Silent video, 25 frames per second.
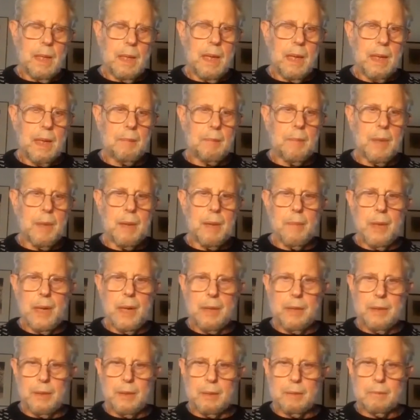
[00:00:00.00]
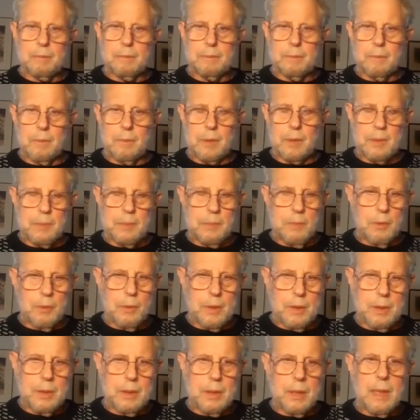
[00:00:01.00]
my mother was
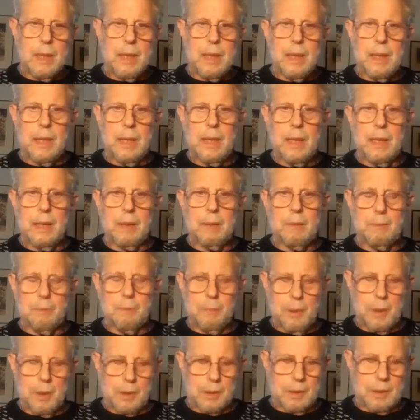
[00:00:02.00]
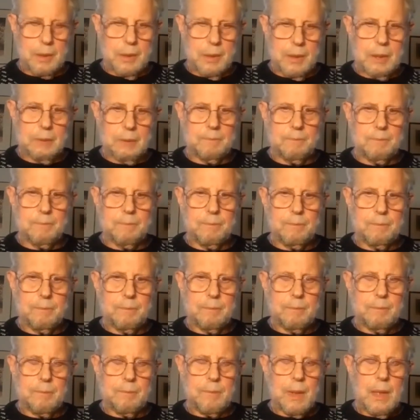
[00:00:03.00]
born in Brooklyn.
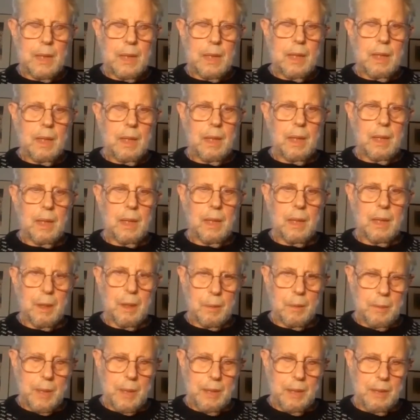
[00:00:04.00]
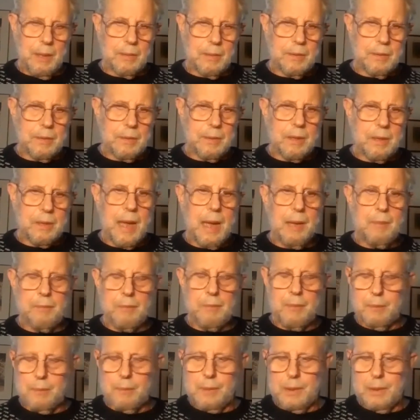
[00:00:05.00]
Her parents came
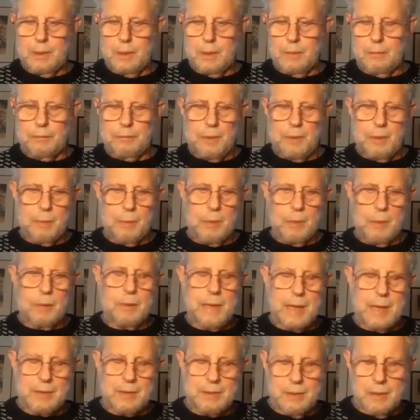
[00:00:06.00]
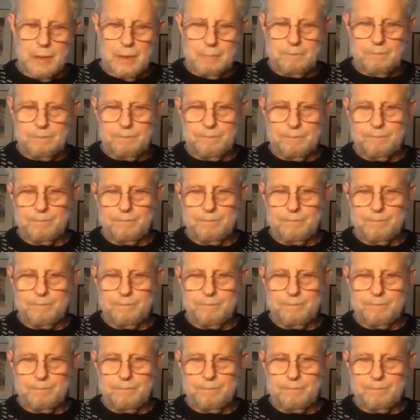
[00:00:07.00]
from Odessa.